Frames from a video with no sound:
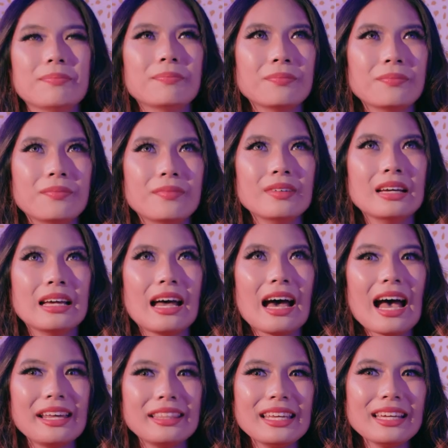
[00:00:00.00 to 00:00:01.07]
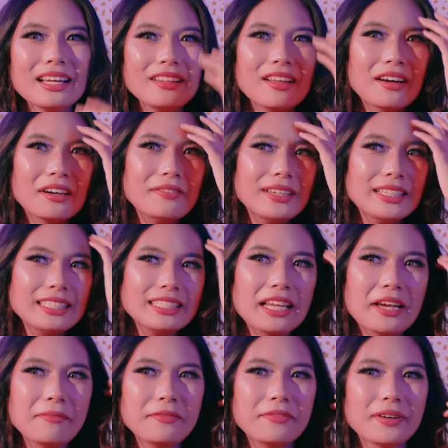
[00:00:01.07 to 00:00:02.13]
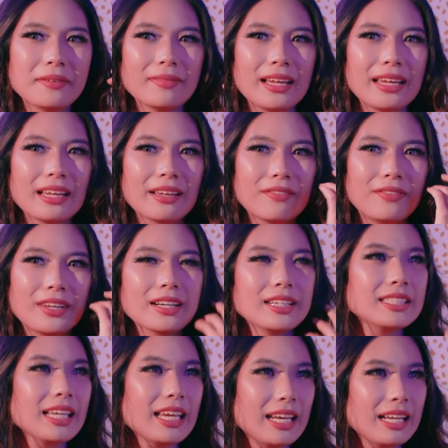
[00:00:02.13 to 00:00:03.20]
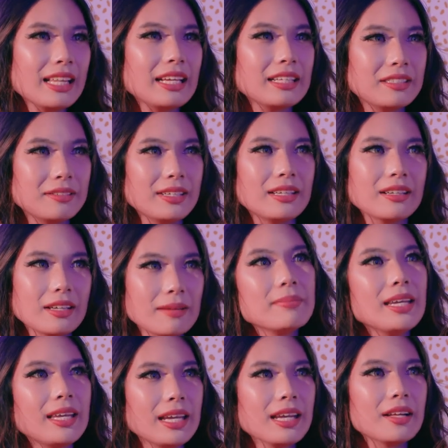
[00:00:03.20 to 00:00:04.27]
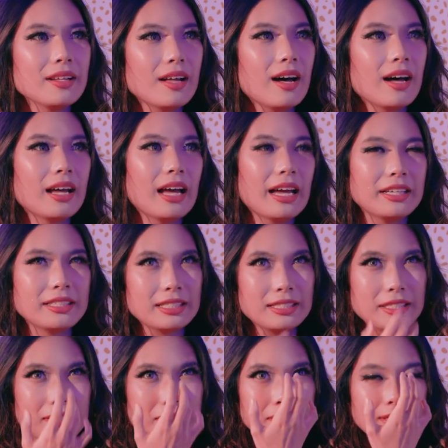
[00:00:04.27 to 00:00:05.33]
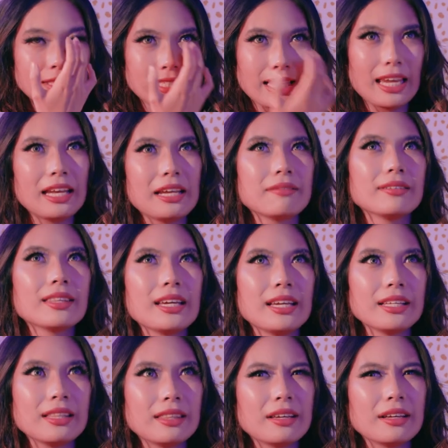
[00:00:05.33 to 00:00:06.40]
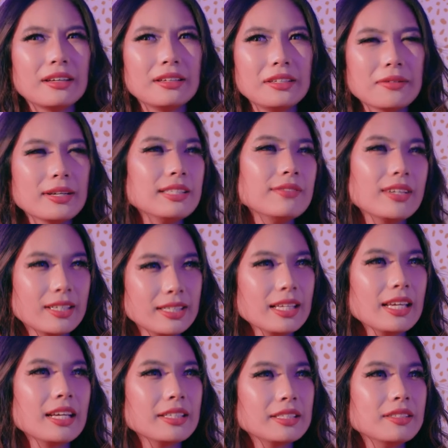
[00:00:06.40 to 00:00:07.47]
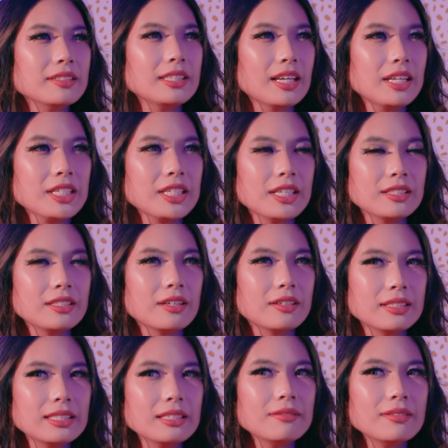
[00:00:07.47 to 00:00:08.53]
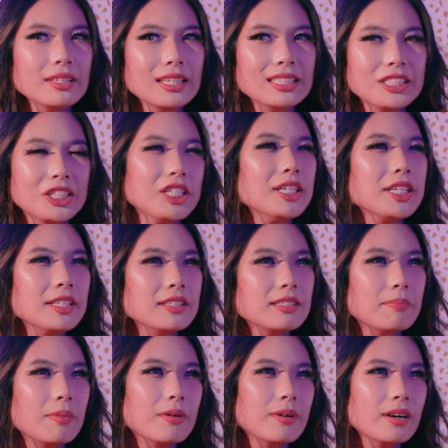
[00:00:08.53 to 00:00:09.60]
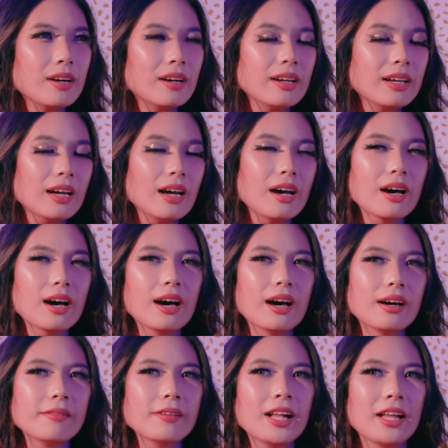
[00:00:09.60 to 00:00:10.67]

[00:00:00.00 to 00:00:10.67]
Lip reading: Hmm. I think a lot of it stemmed from, like, figure skating, like, doing competing a lot. I used to do skating with, like, the US Figure Skating Association, so it's a really stringent sport, but